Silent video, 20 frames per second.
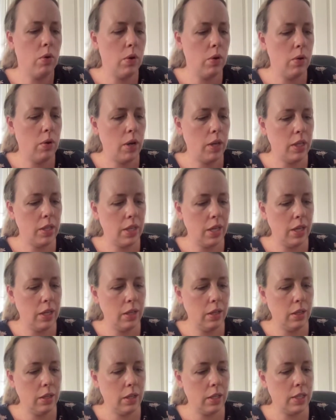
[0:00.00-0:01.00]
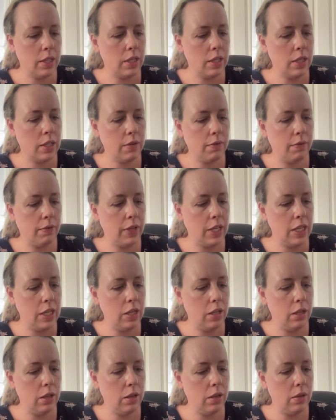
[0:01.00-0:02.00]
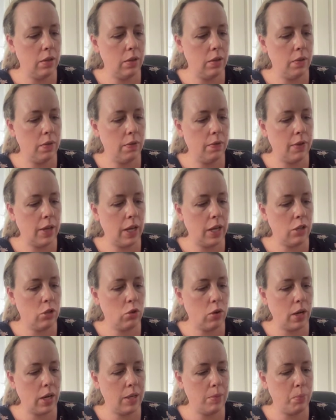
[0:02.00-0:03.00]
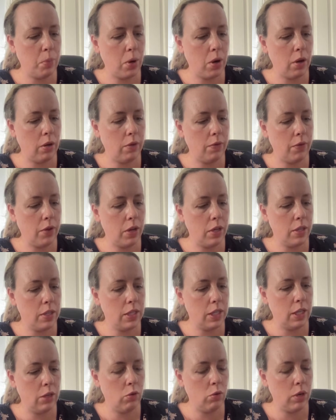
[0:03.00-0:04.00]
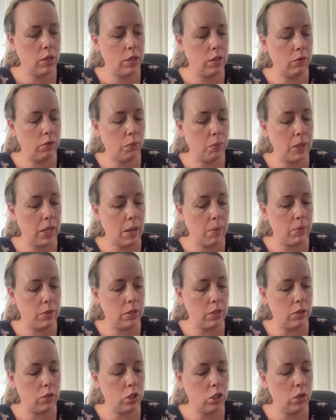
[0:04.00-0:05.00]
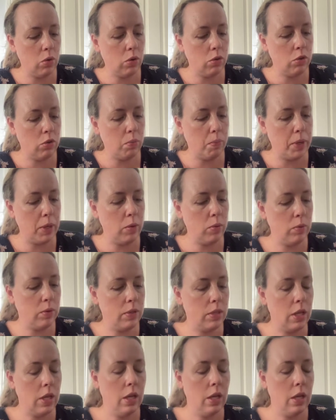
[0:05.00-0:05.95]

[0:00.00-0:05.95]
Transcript: I think. It says it's vegan, fair trade, biodiversity, ingredients from the Amazon, 200 mils,